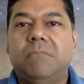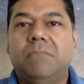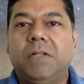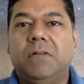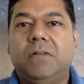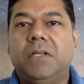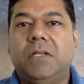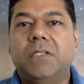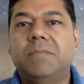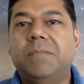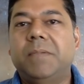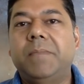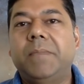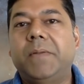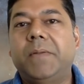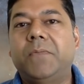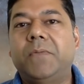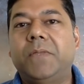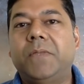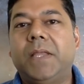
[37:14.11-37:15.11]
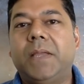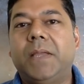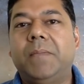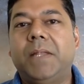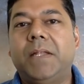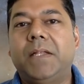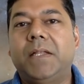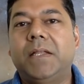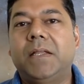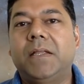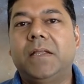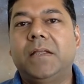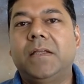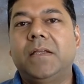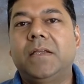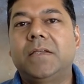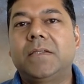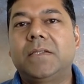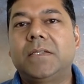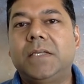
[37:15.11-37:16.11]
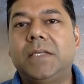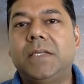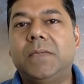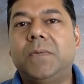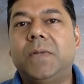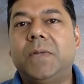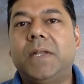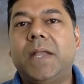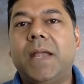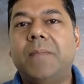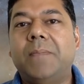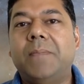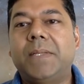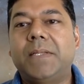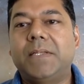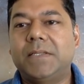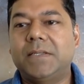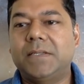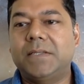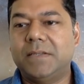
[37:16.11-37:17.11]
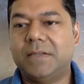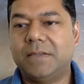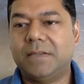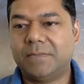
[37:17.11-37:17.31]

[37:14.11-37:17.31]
experiment with them and see what happens.